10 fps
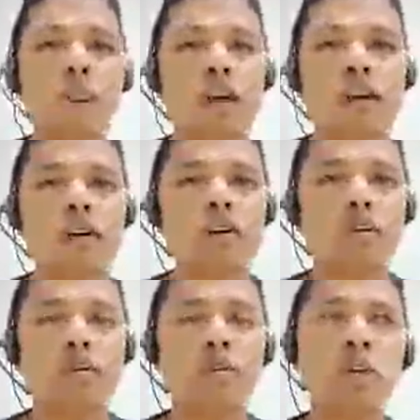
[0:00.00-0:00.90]
like
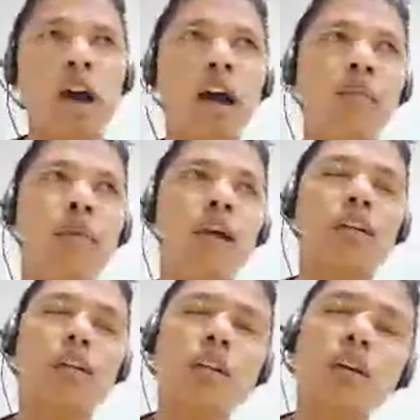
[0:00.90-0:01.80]
we do have like
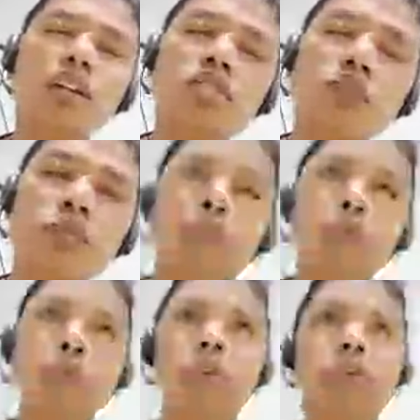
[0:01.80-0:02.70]
lots of
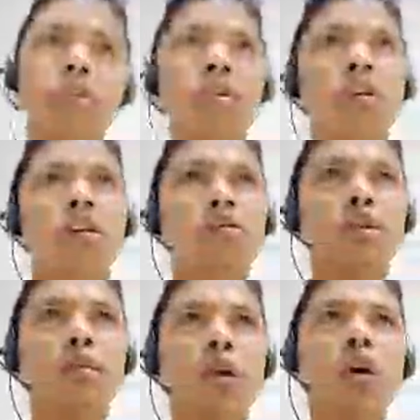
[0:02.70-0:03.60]
tourists
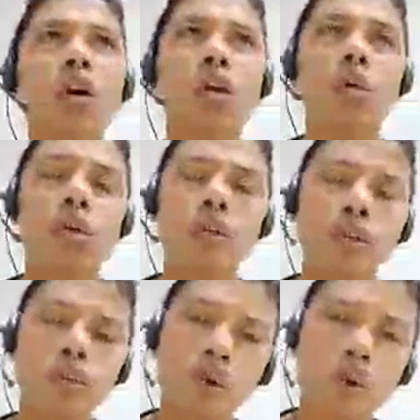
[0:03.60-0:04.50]
from all over the
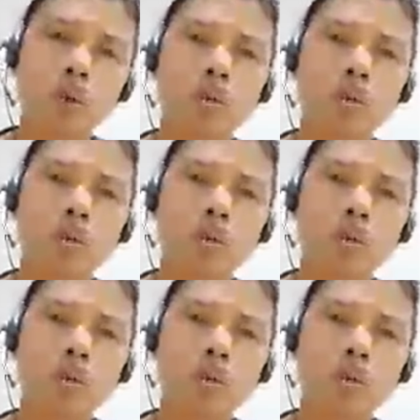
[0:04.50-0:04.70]
world,